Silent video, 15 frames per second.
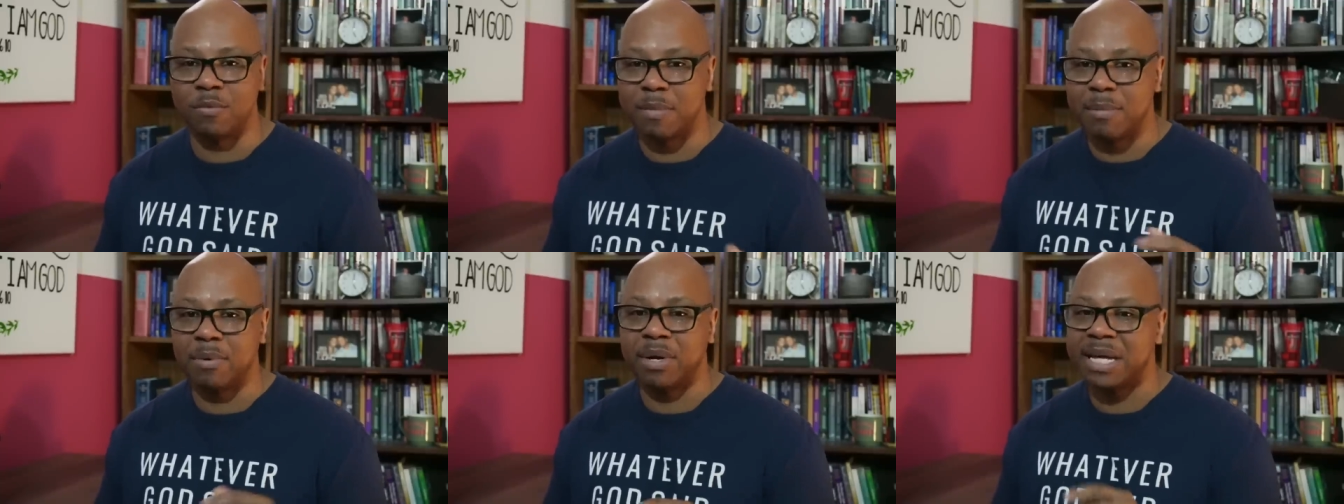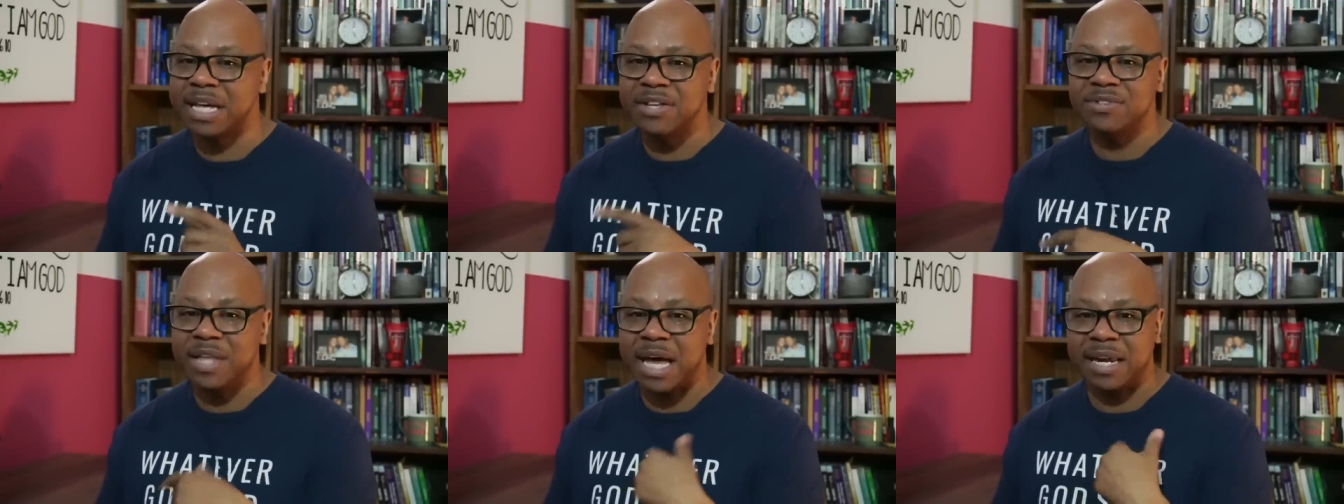Remember,
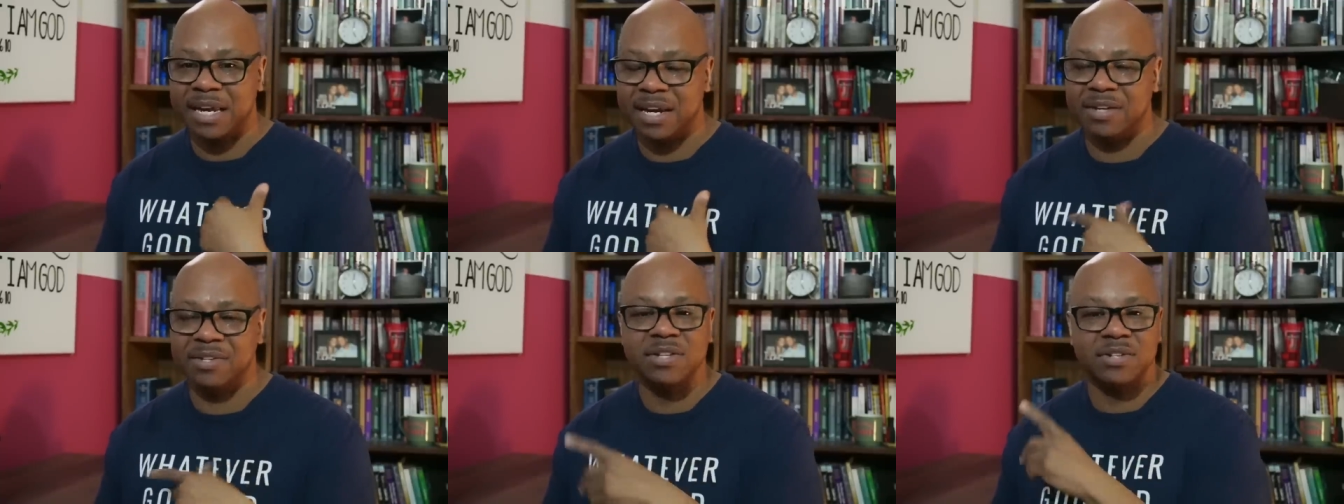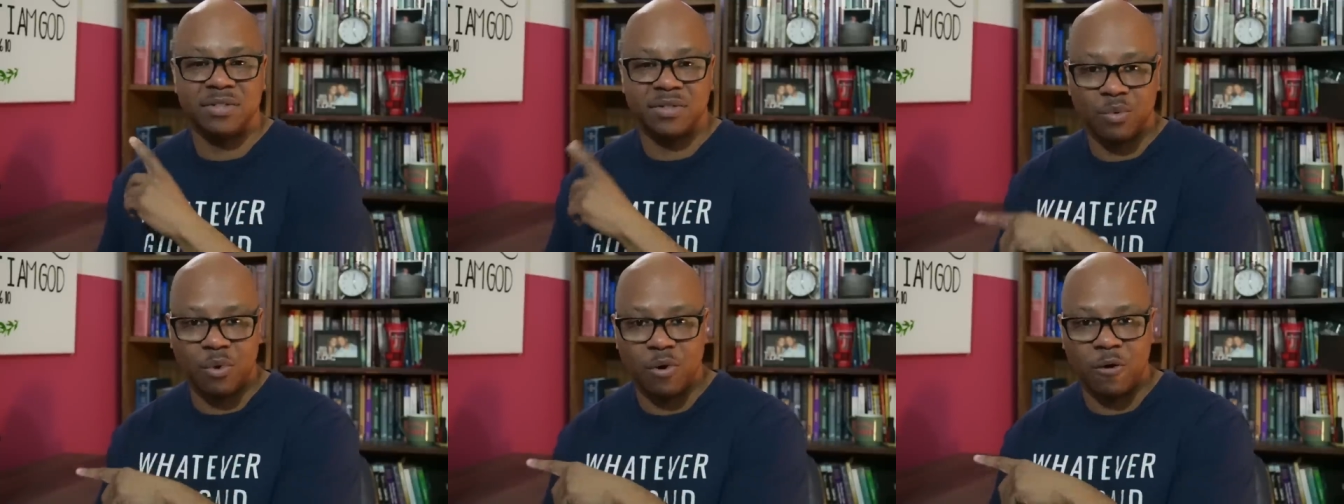he's not in us, he's
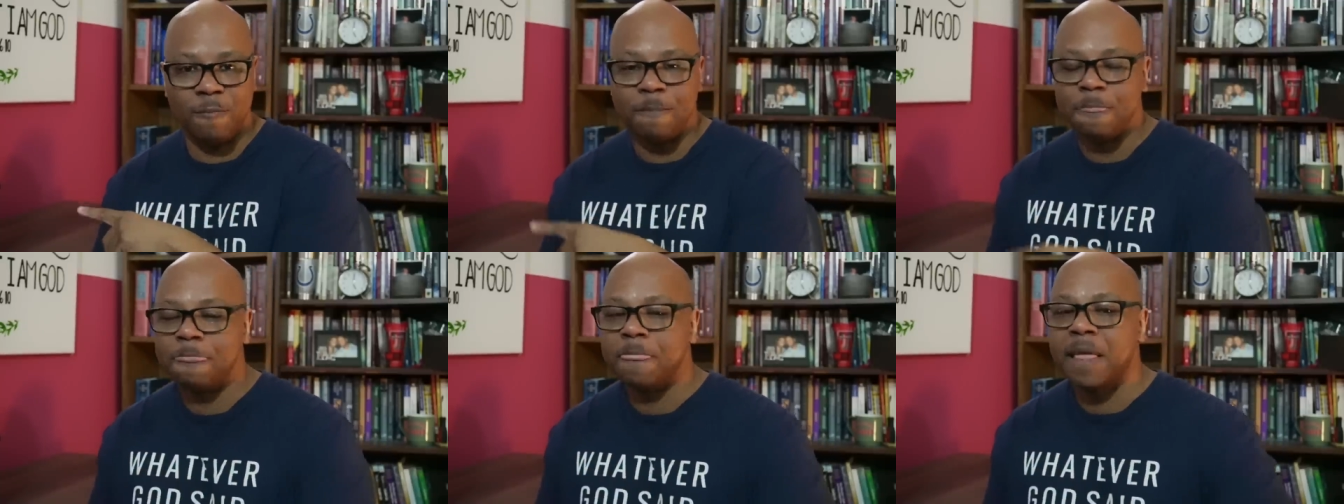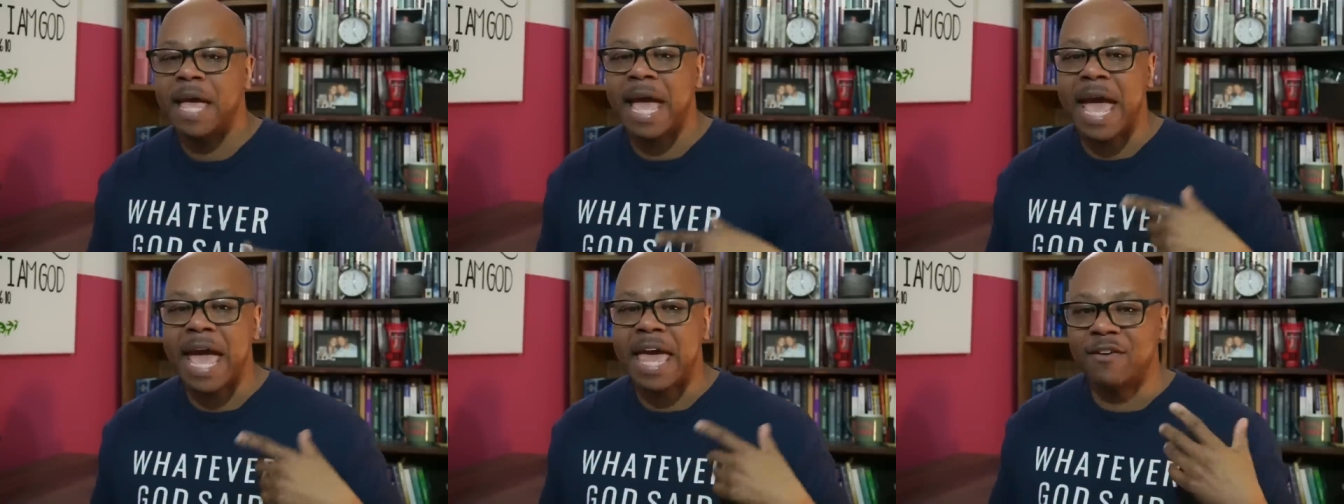in the world.
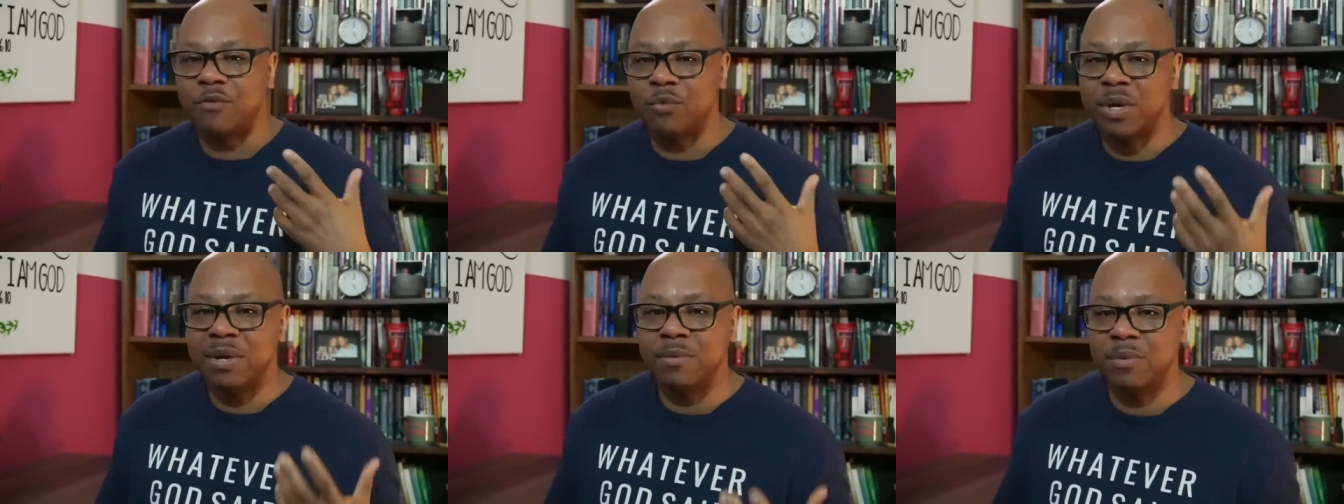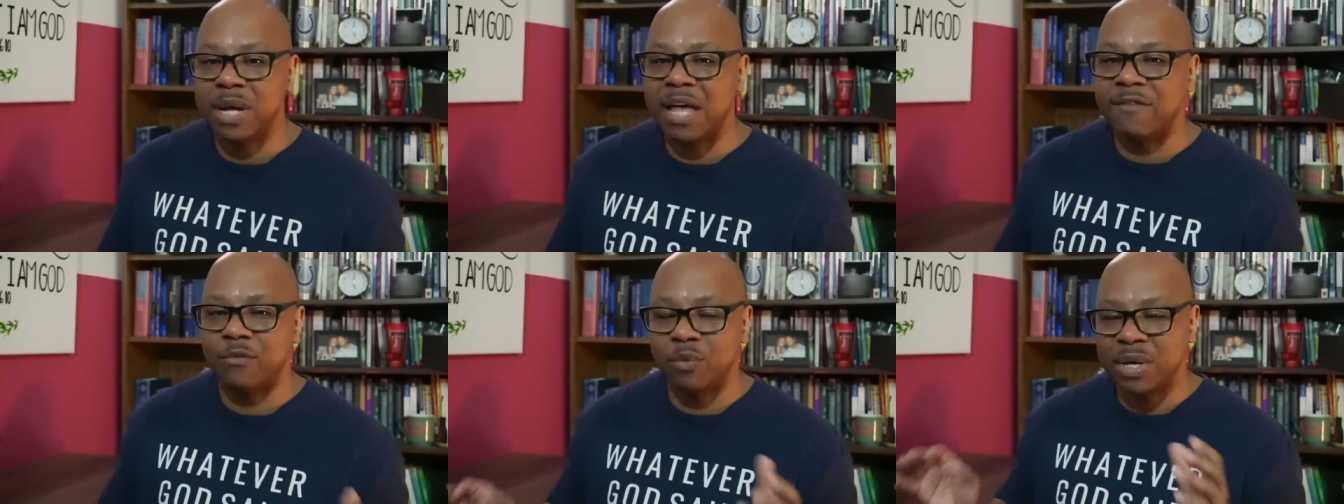And if we
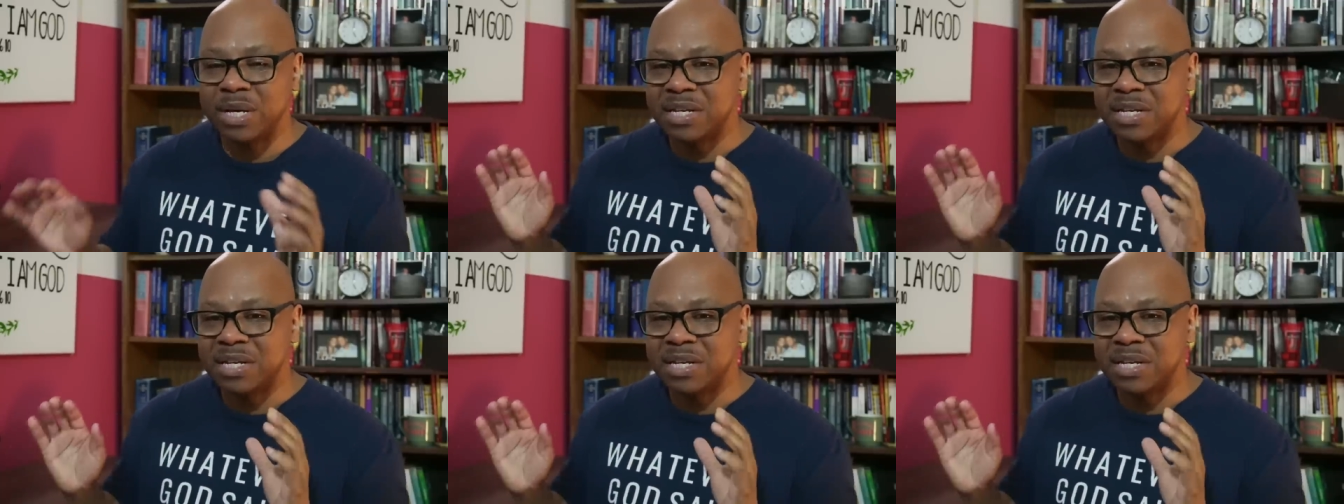if we